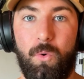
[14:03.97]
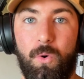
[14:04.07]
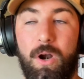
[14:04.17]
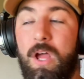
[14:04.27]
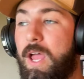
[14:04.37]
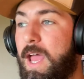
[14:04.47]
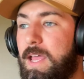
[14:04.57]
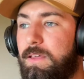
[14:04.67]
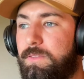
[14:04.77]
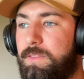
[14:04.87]
Or,
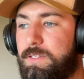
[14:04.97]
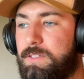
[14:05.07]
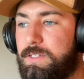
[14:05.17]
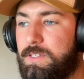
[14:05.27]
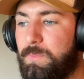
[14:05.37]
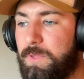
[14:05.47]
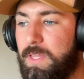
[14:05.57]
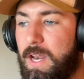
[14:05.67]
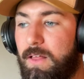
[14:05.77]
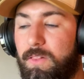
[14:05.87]
hey, this is something
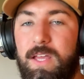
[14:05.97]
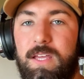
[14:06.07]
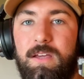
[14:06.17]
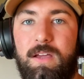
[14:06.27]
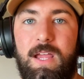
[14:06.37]
that I like